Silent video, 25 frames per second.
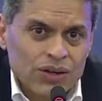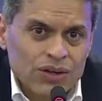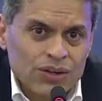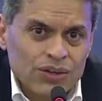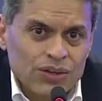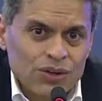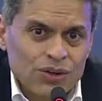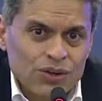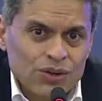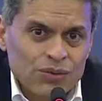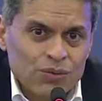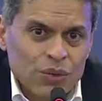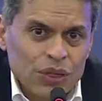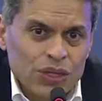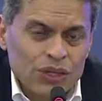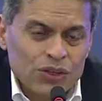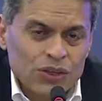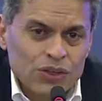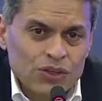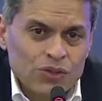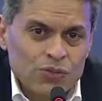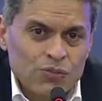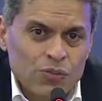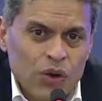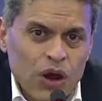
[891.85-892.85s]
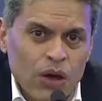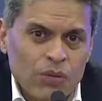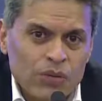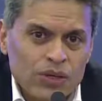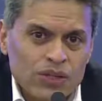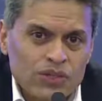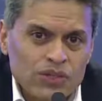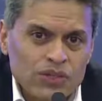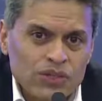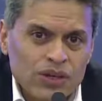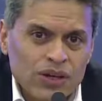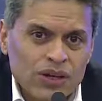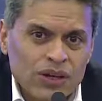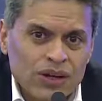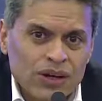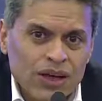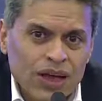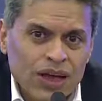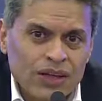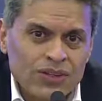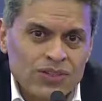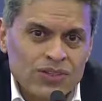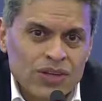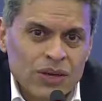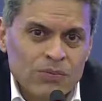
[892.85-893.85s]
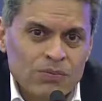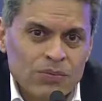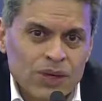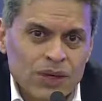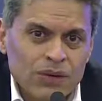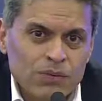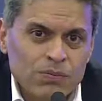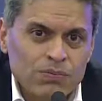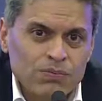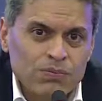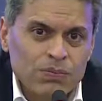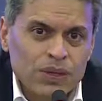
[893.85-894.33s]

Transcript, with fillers: you know whether this promise uh, ends up being